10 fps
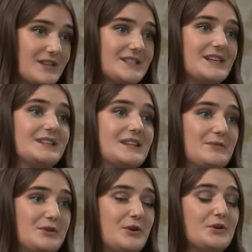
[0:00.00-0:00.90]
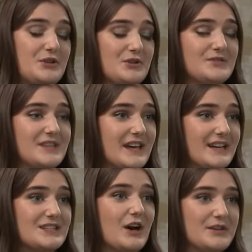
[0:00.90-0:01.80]
they said that they would not use
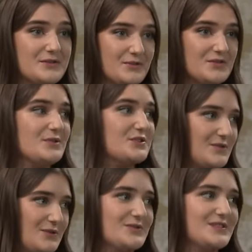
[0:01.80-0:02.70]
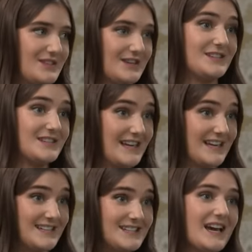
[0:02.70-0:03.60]
their titles, which of course Sussex
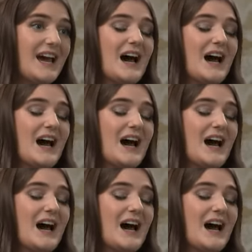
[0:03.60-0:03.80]
is,